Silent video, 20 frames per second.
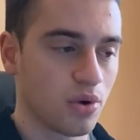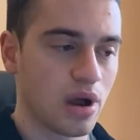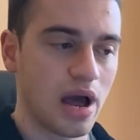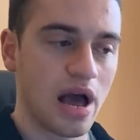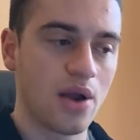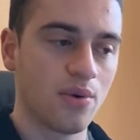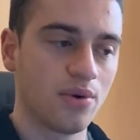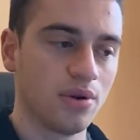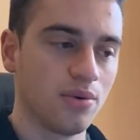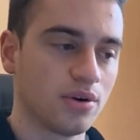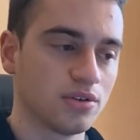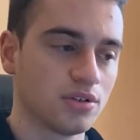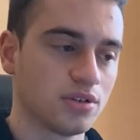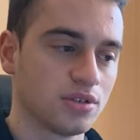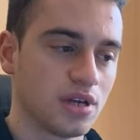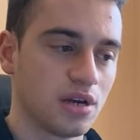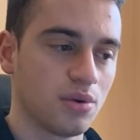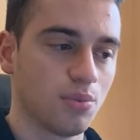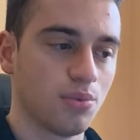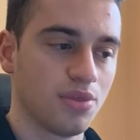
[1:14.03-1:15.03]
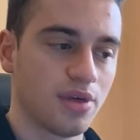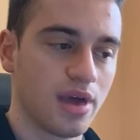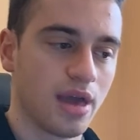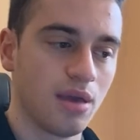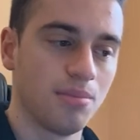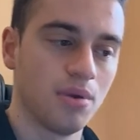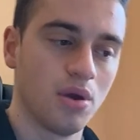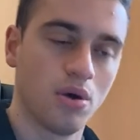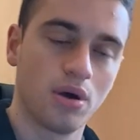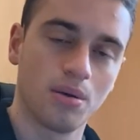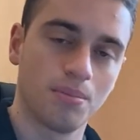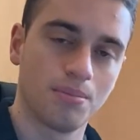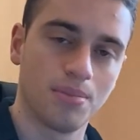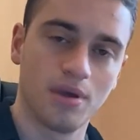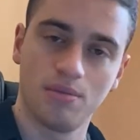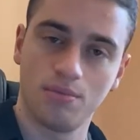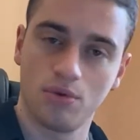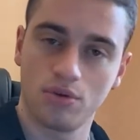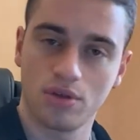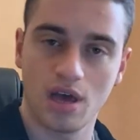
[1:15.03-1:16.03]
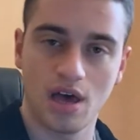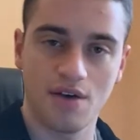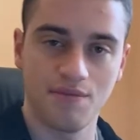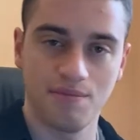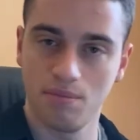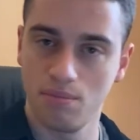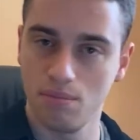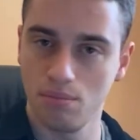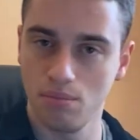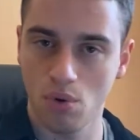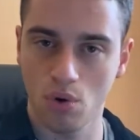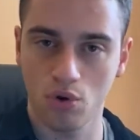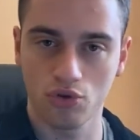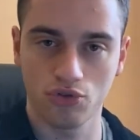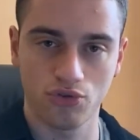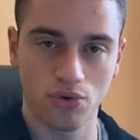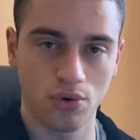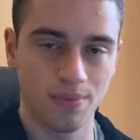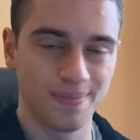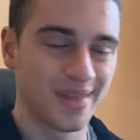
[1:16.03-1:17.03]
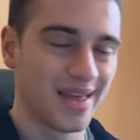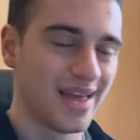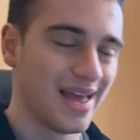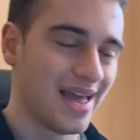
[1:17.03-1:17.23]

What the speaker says: I really want to start with ABO campaign because I have more control.